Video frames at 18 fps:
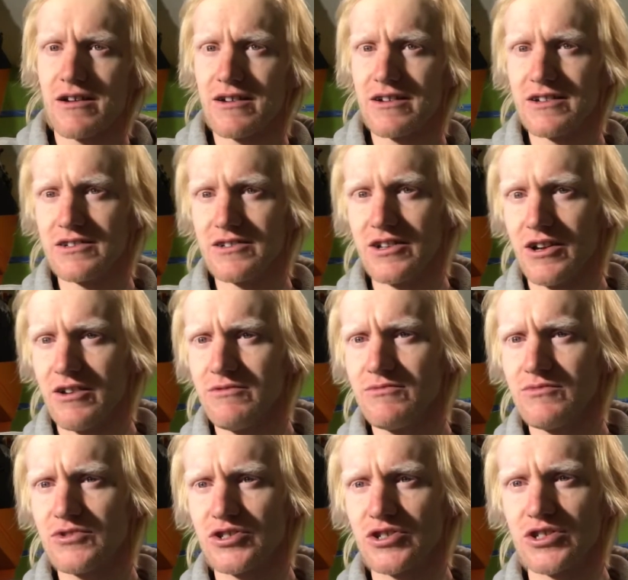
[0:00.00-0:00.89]
you know,
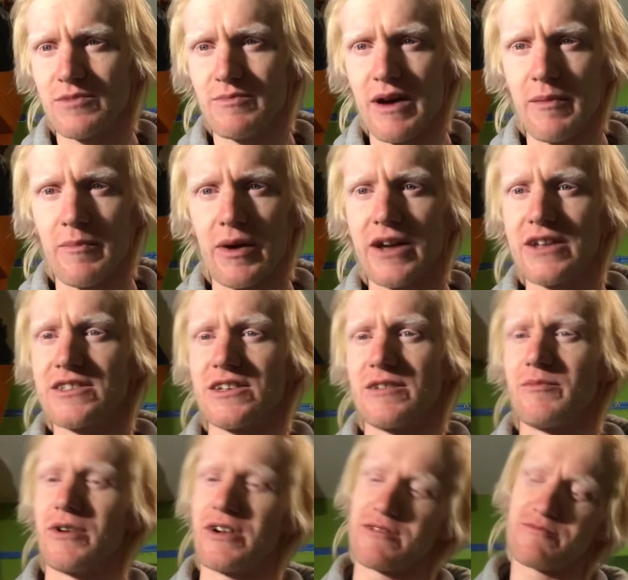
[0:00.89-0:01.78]
it's just a man painting,
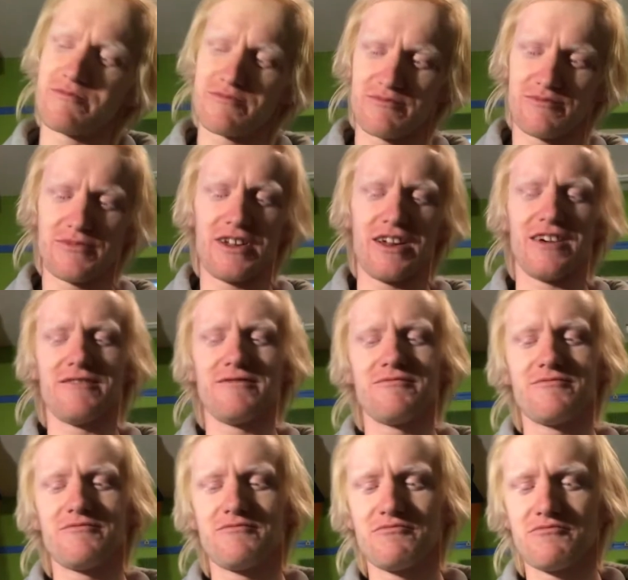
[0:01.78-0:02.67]
but you know,
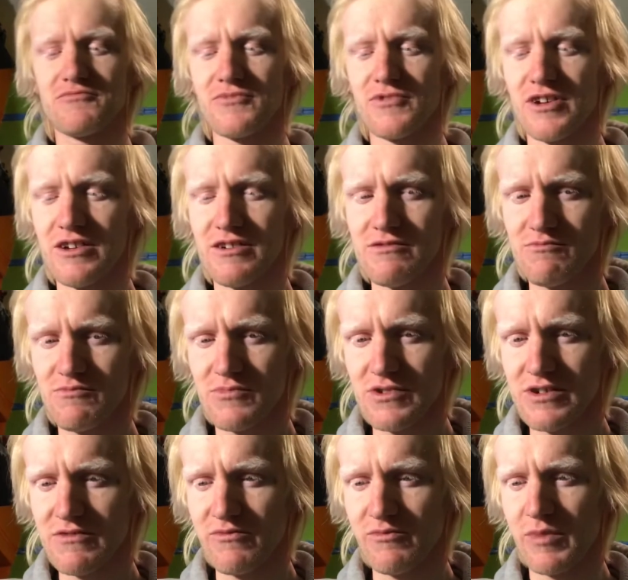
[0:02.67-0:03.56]
yeah,
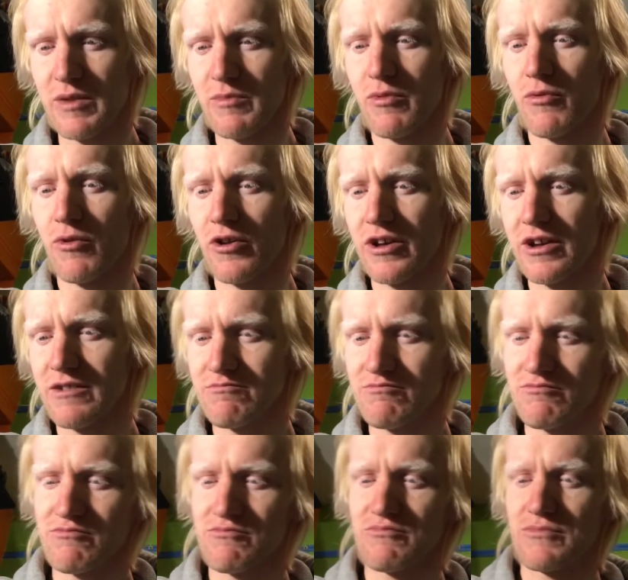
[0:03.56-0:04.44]
if people want it,
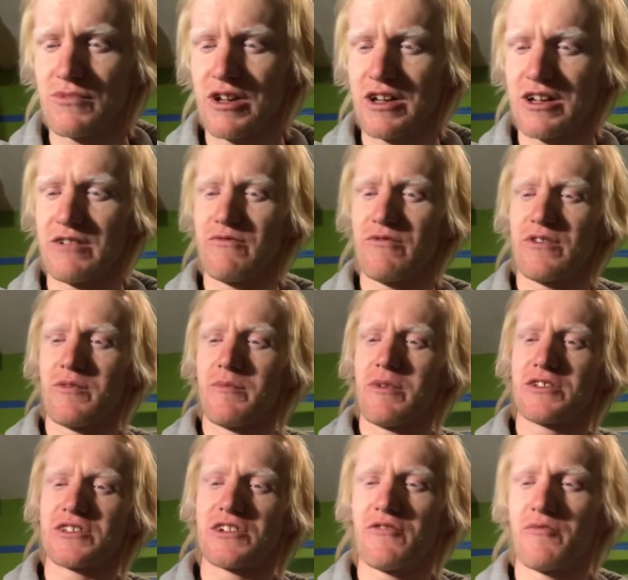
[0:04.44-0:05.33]
I can film
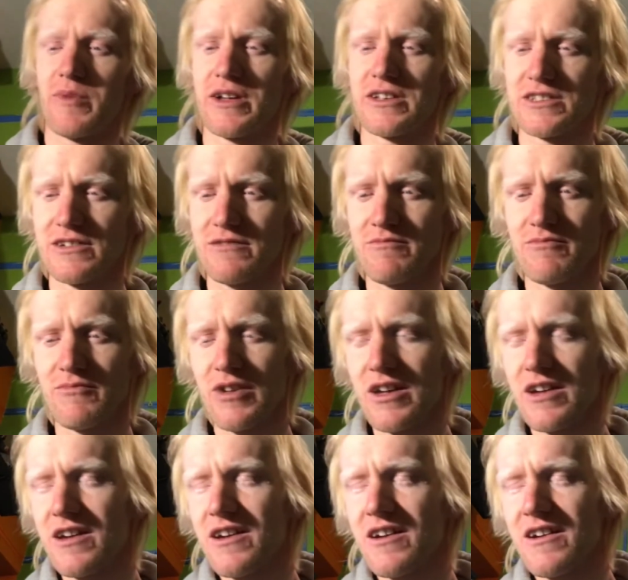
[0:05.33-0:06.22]
myself painting.
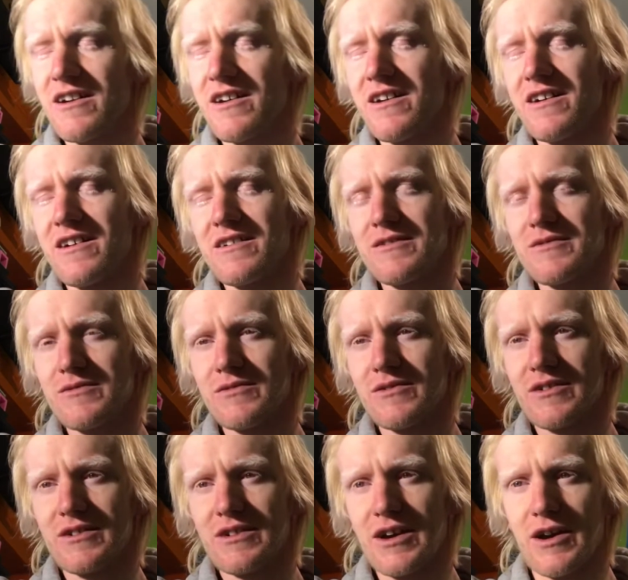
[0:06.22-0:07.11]

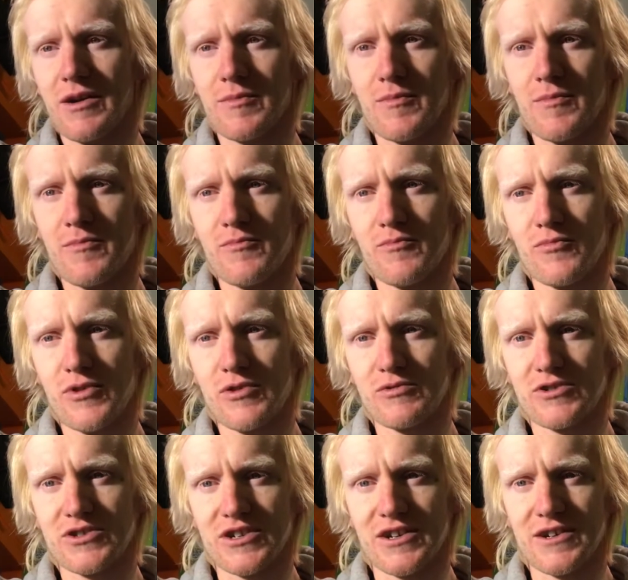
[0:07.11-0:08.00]
But yeah, we'll
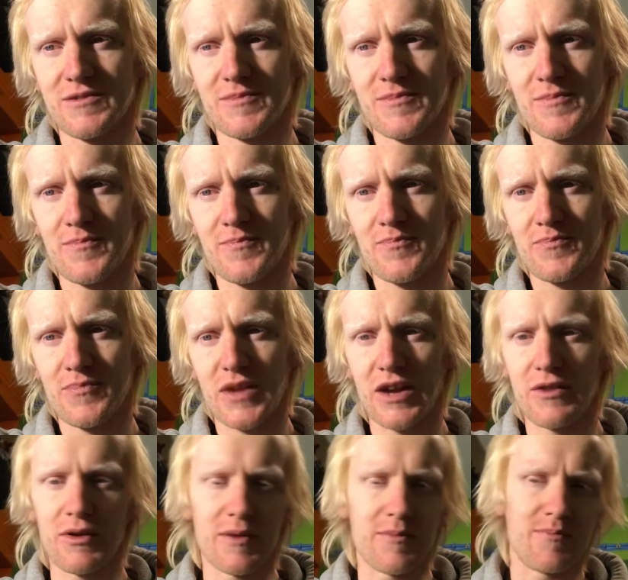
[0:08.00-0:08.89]
see.
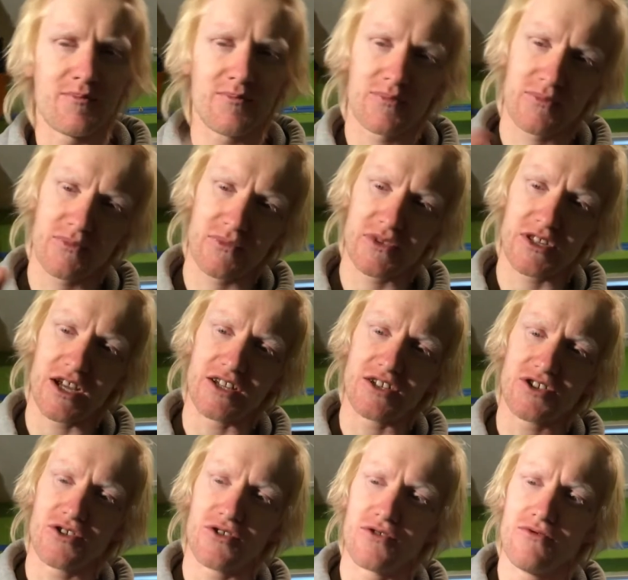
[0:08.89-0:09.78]
Anyway, day
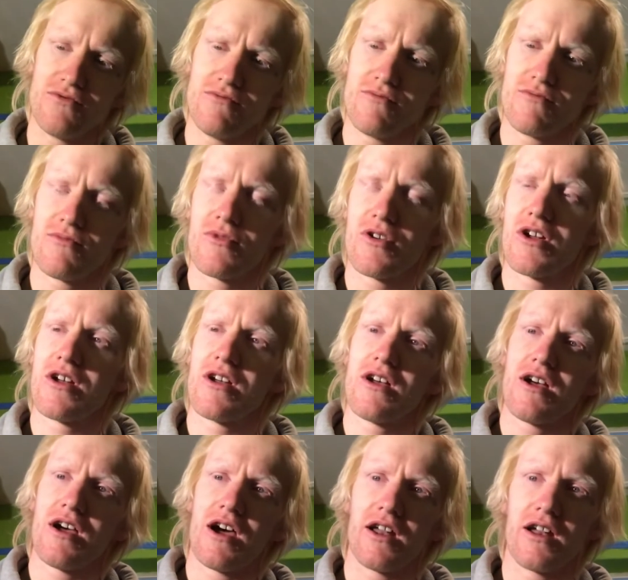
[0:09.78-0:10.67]
two,
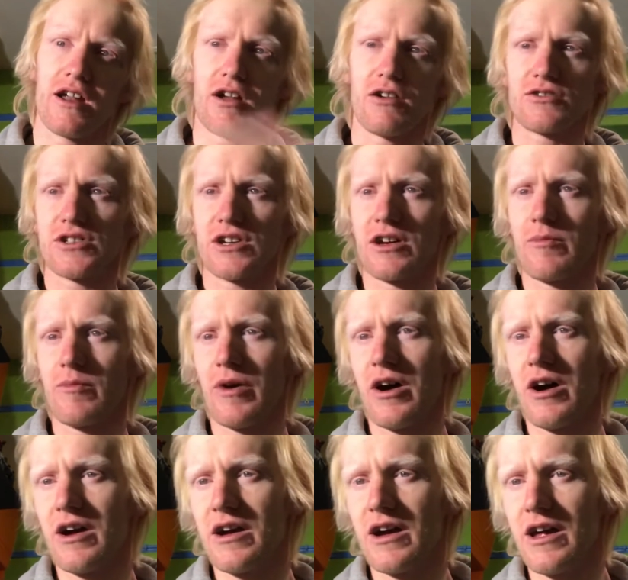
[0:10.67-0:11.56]
and then I'll say
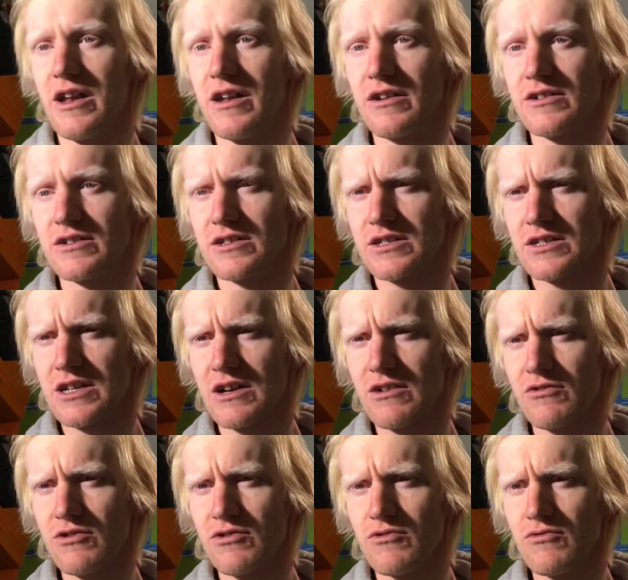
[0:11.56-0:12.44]
goodbye and tell
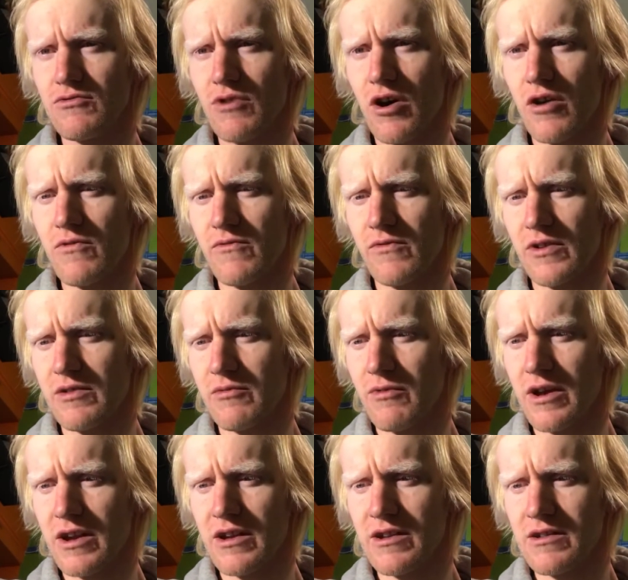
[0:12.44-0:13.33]
you hopefully
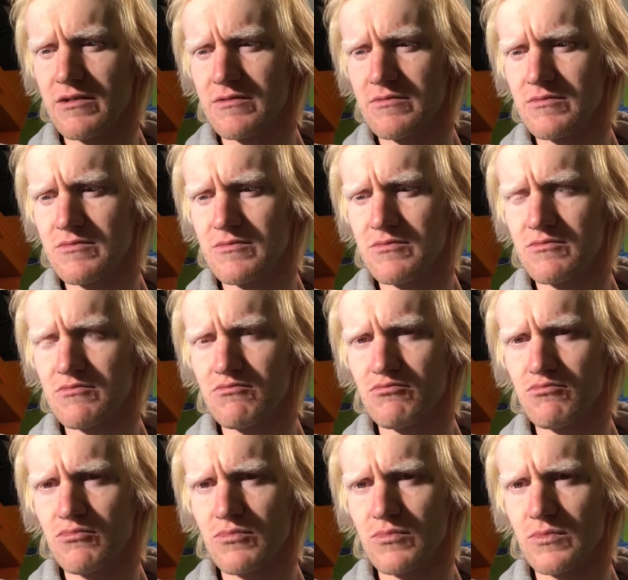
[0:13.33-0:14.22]
when
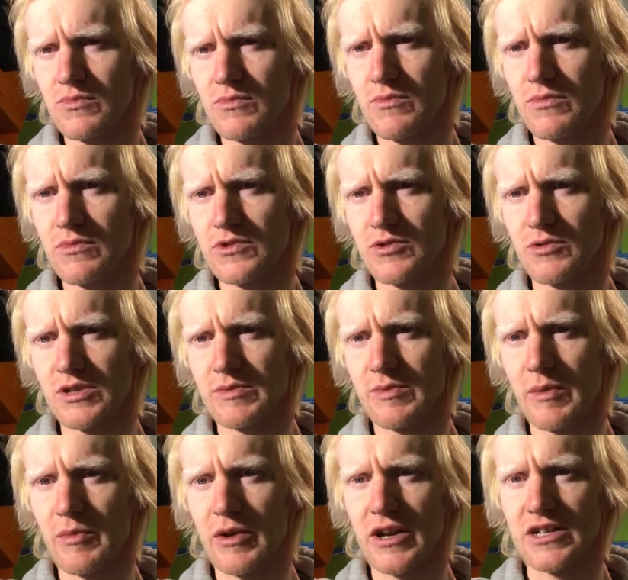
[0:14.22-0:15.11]
to expect
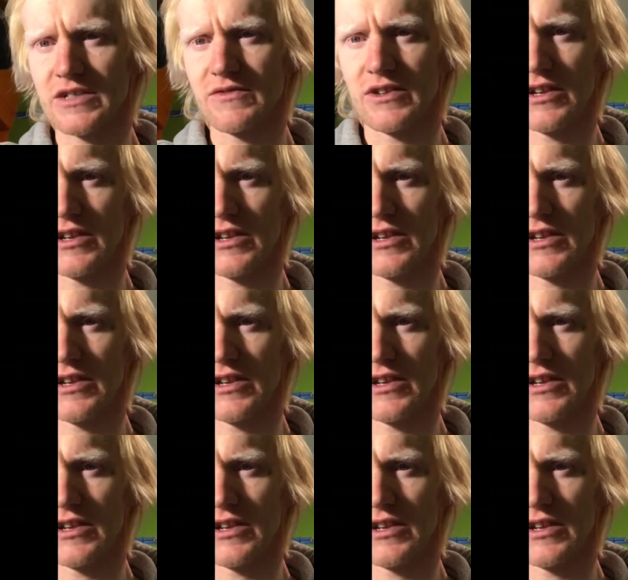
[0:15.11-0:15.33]
my next video.